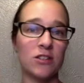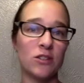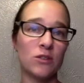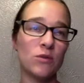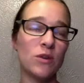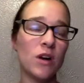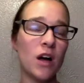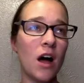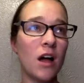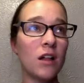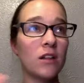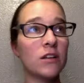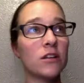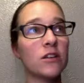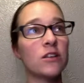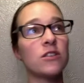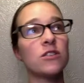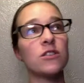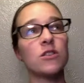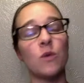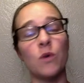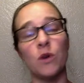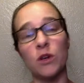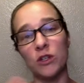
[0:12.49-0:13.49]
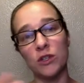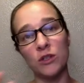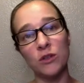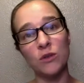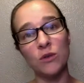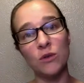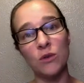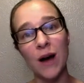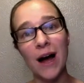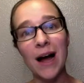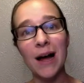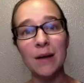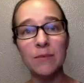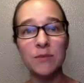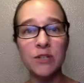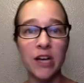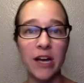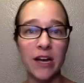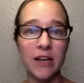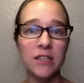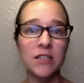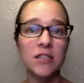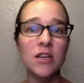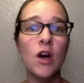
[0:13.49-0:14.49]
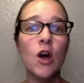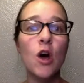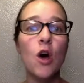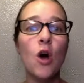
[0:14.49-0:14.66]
two colors or two objects